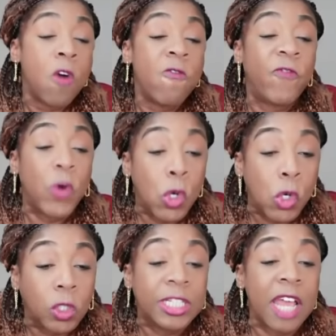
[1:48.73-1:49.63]

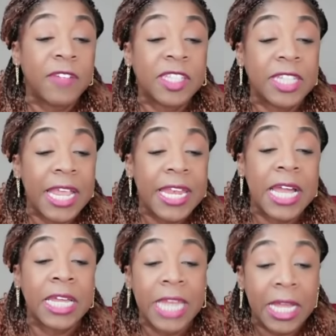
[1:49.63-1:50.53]
Full devastating
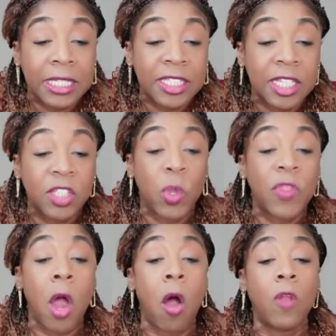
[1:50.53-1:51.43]
analysis with
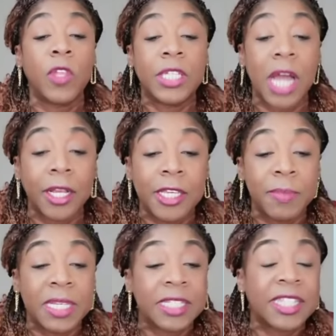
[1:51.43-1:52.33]
all the
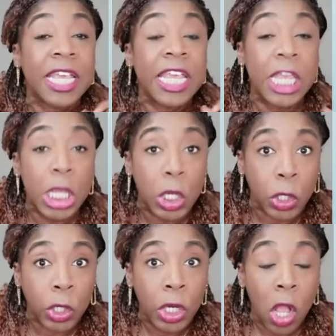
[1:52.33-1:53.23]
documents here.